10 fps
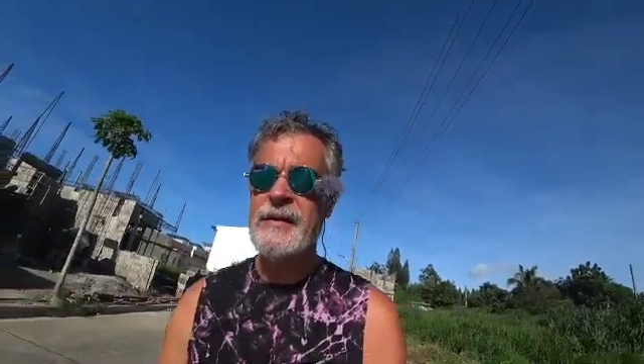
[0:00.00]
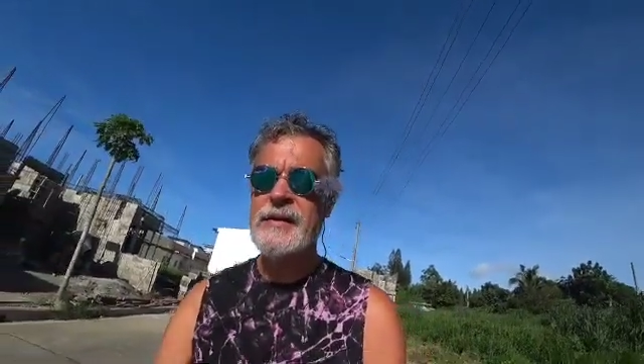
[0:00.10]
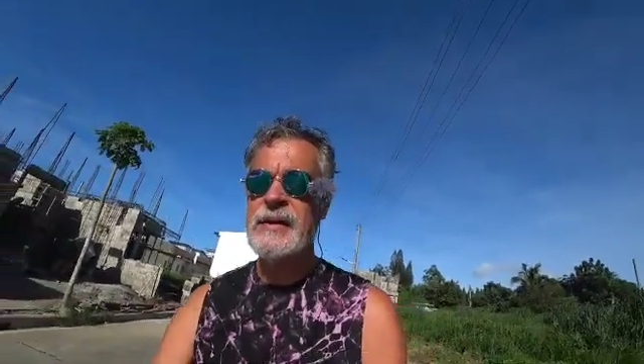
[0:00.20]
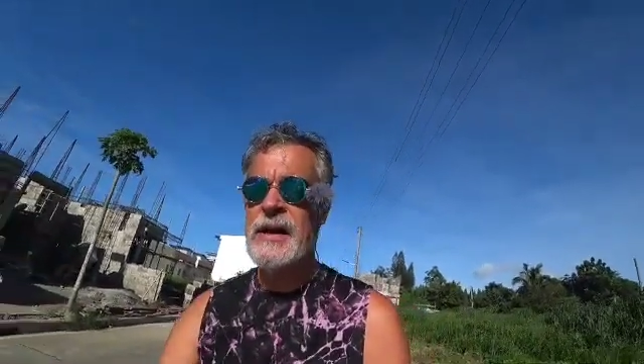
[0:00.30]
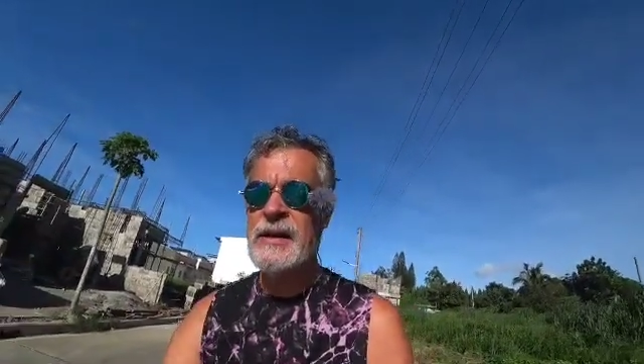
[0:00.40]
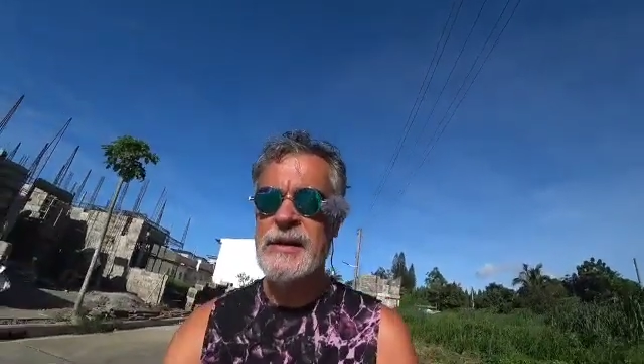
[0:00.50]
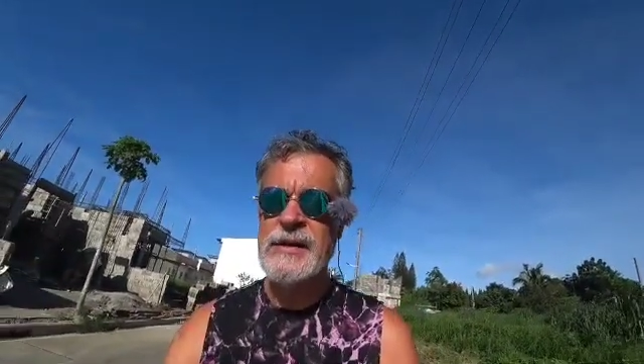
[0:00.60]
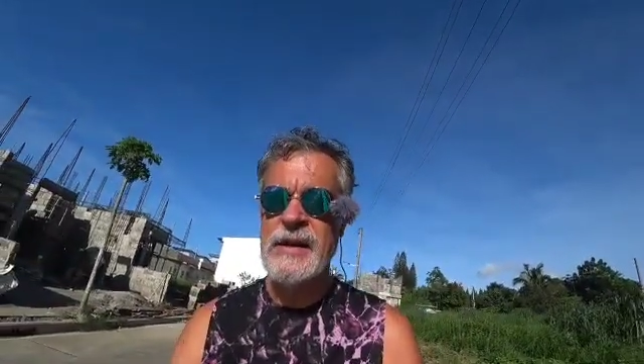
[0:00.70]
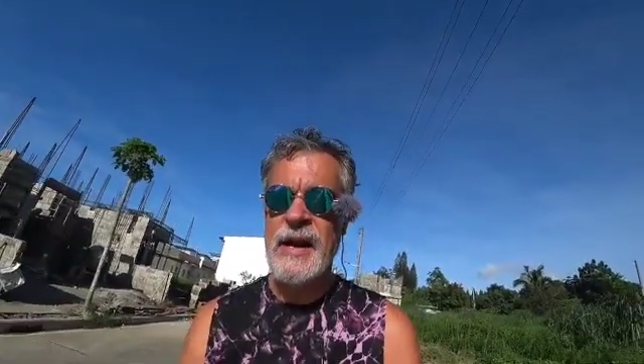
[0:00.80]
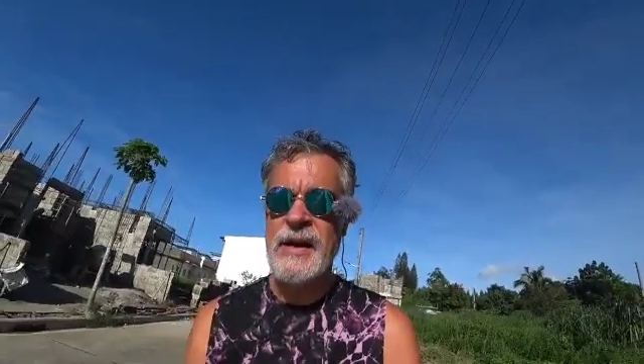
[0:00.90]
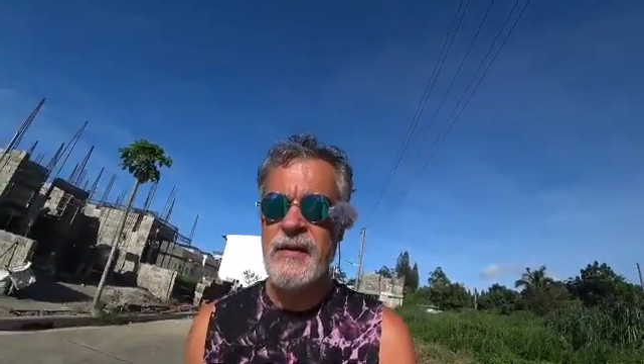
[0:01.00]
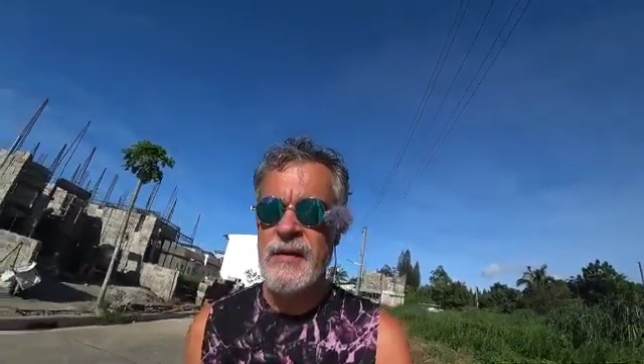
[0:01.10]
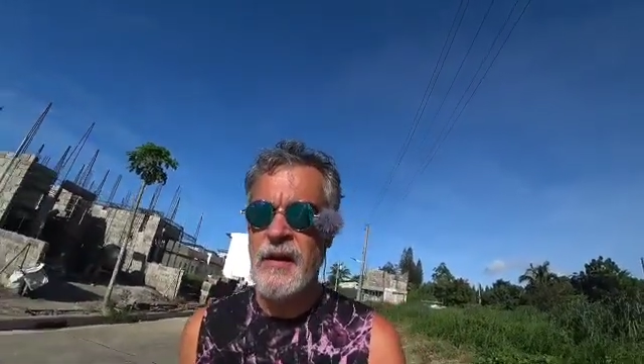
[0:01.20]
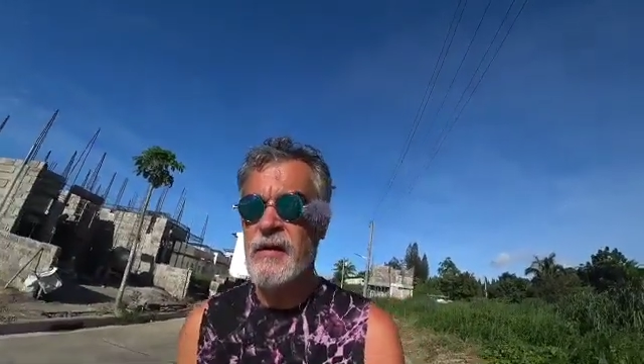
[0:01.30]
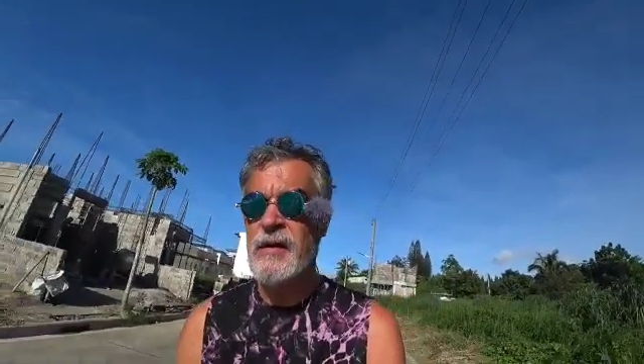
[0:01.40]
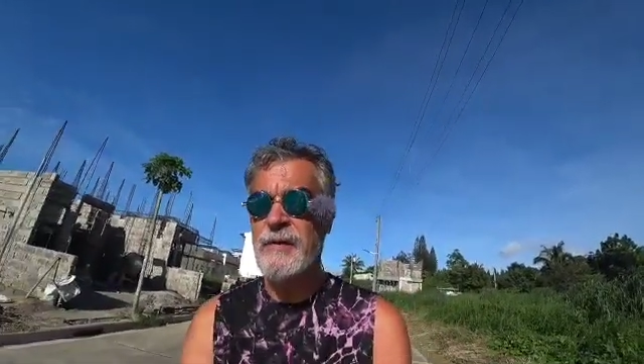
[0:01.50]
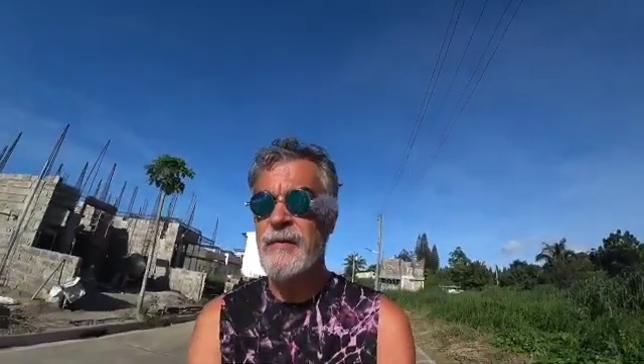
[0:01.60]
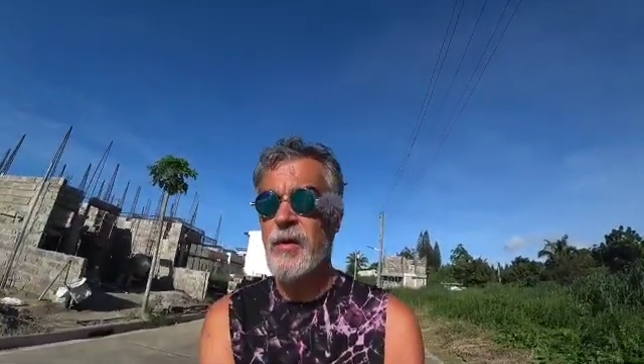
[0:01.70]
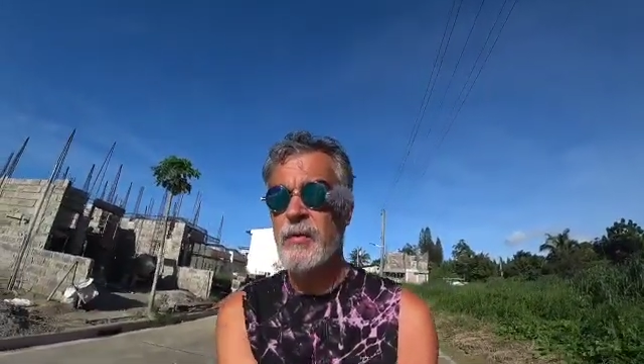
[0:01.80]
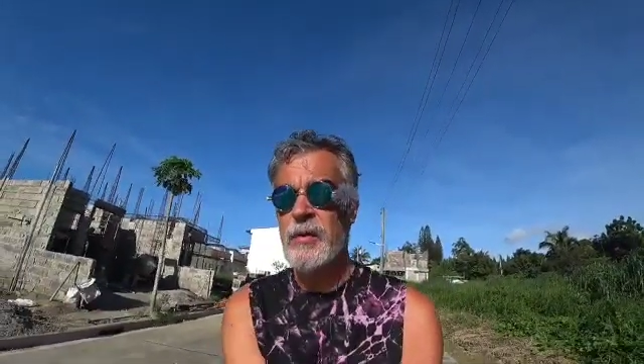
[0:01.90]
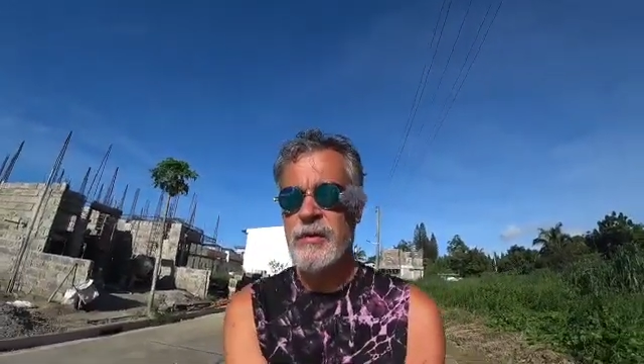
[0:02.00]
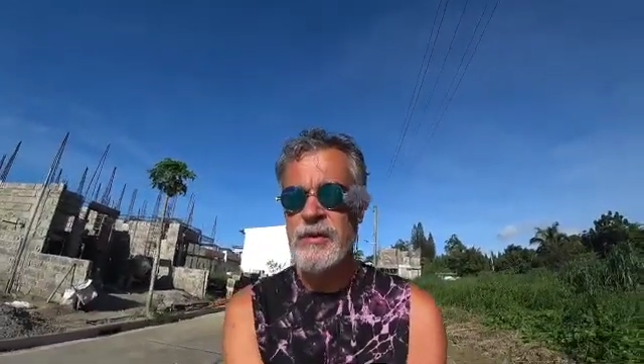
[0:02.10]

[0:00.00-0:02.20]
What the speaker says: side to side or hardly forward,